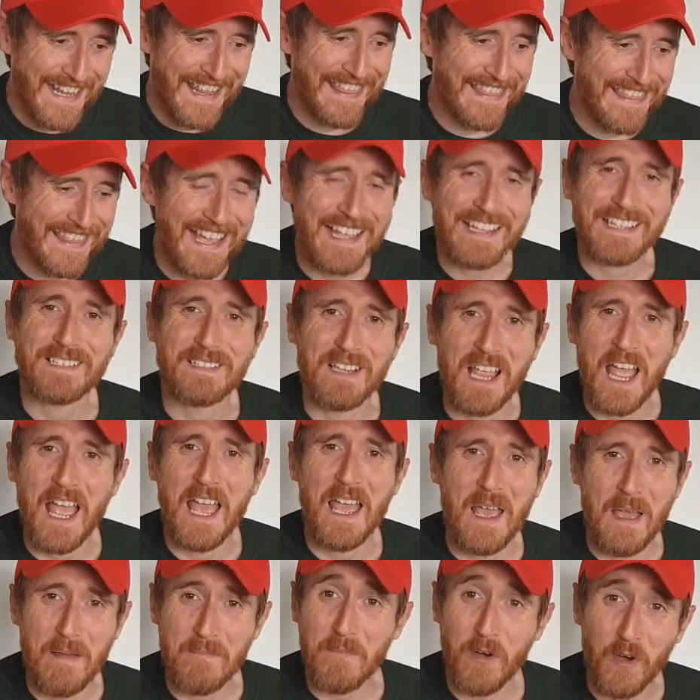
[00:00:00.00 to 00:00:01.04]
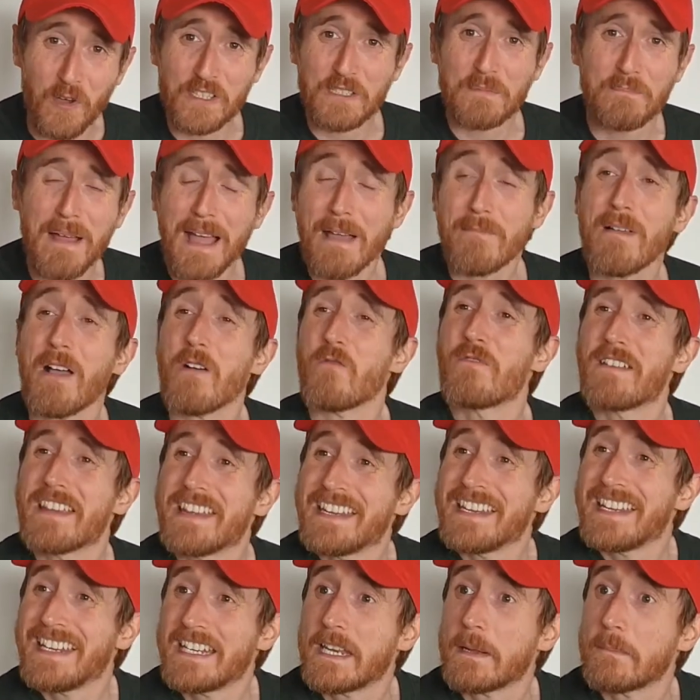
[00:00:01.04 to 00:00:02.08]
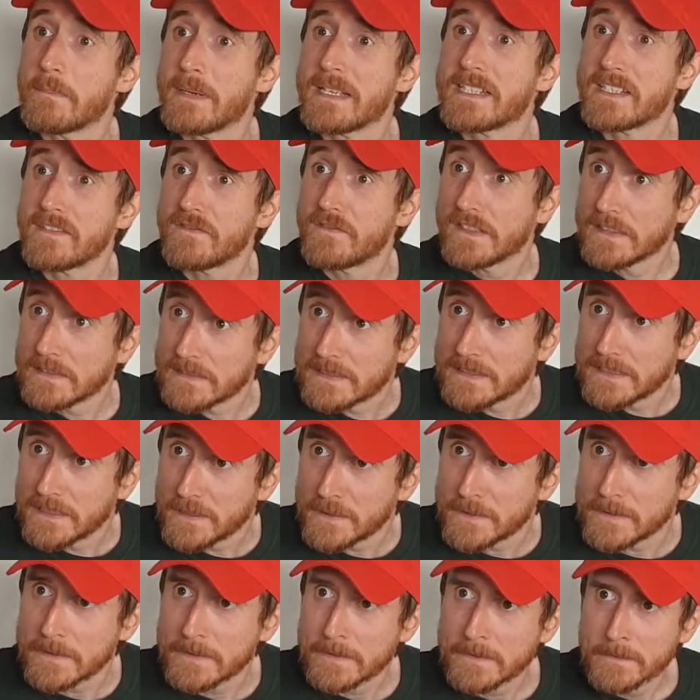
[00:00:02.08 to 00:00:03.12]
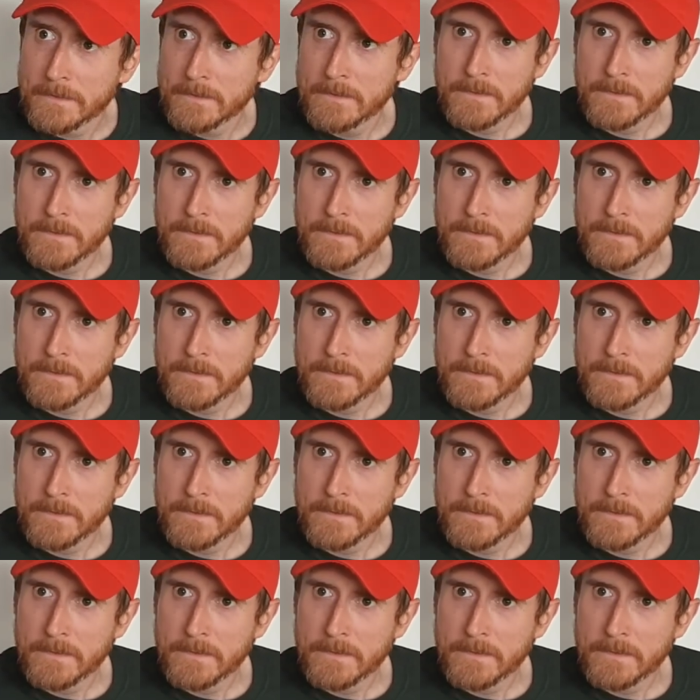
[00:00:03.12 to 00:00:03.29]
that's more spam. We need better filters.